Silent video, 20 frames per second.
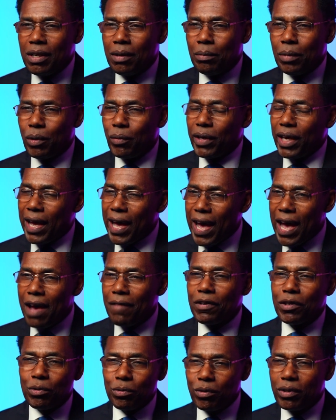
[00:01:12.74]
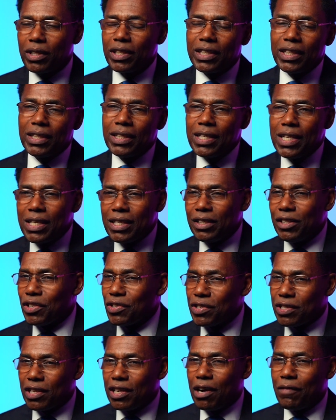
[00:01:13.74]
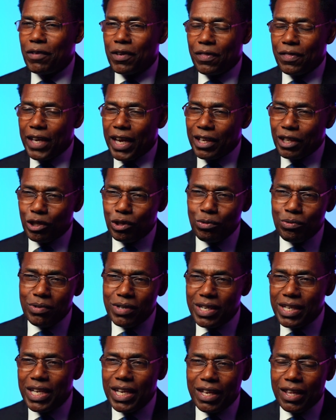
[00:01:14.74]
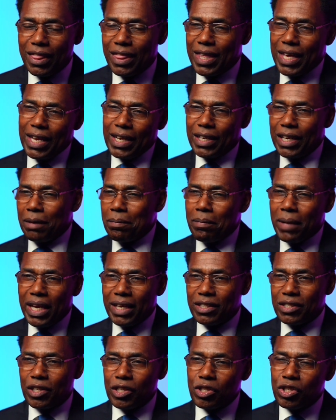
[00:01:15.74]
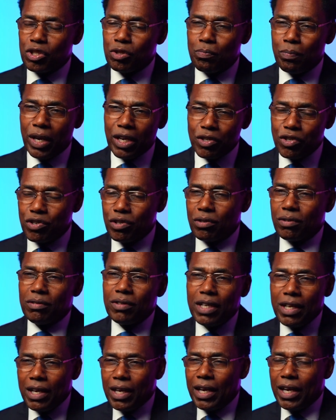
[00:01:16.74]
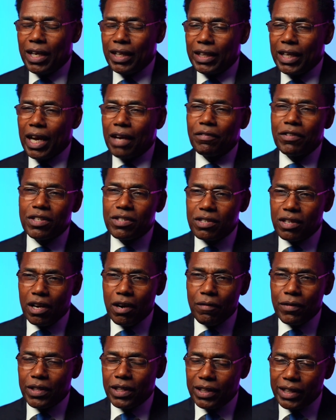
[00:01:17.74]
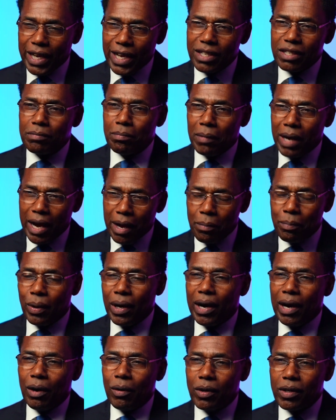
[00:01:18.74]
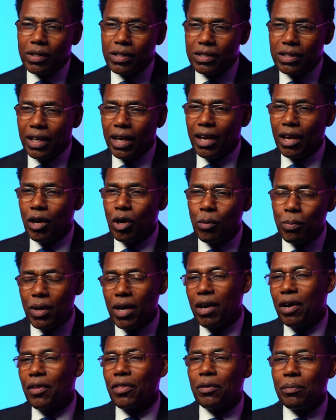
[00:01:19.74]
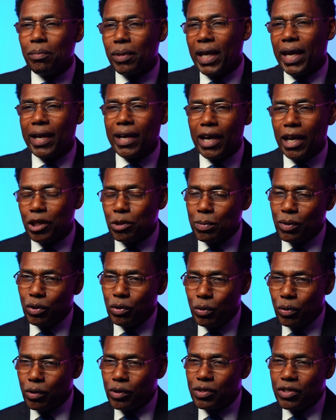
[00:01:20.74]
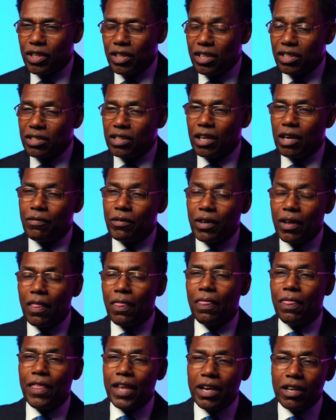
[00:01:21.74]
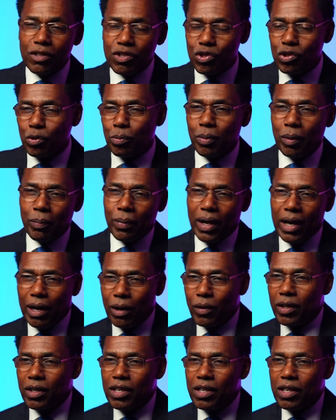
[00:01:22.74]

but we haven't really discovered that unique thing that makes us special. And I've discovered that that's my power, to help other Black entrepreneurs to discover their superpower